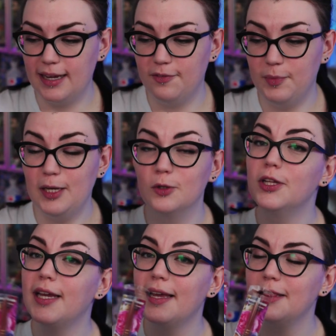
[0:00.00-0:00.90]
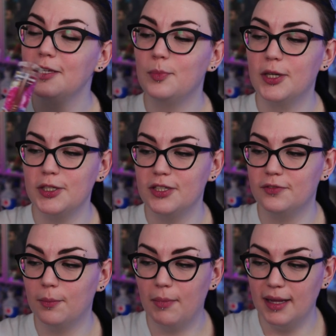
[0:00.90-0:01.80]
I have been looking at these brushes
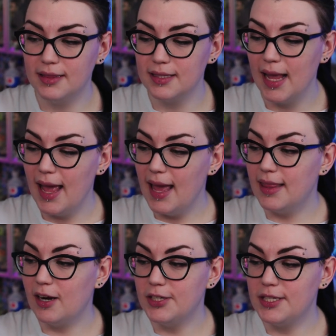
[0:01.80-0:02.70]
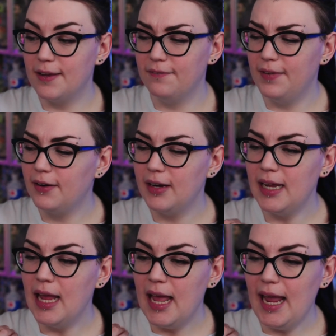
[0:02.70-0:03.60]
for months. They are just
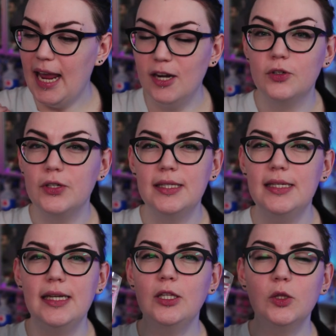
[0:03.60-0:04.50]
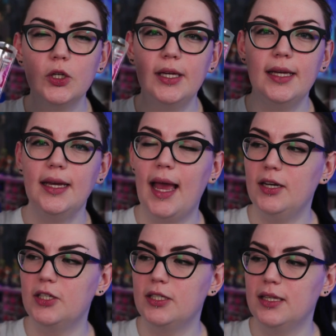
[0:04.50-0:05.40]
very interesting looking
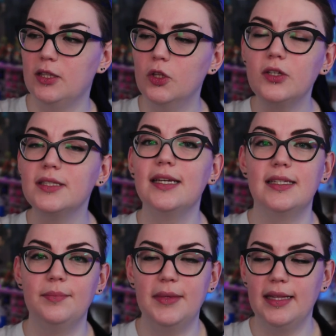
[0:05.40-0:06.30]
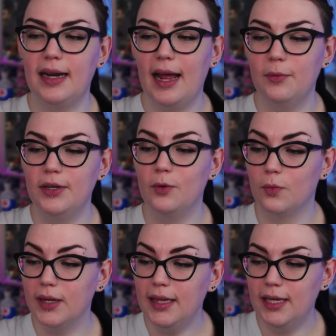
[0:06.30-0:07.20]
and just looks like something that I would
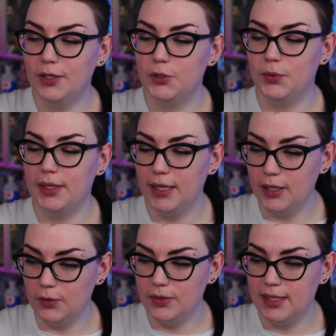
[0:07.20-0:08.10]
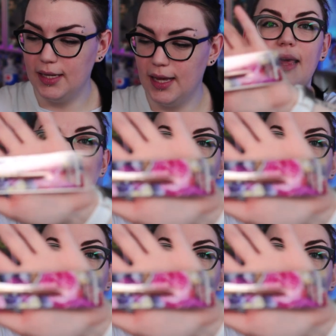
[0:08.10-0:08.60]
really enjoy using. They